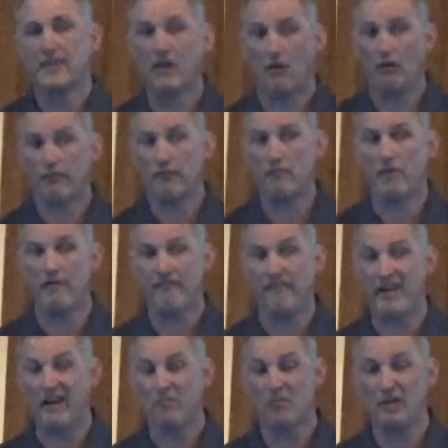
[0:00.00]
not only for my
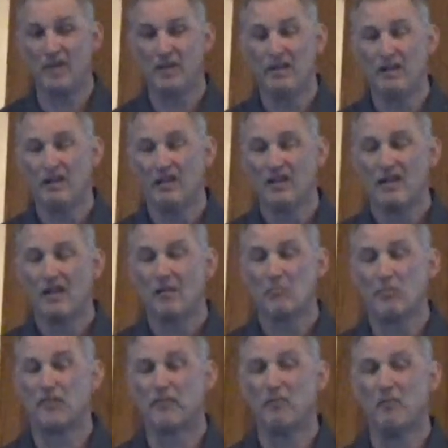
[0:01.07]
family,
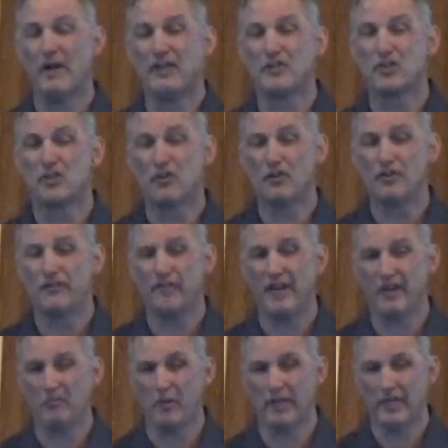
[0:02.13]
but for my church
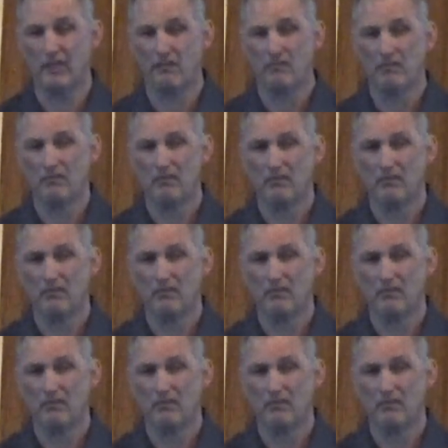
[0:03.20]
family.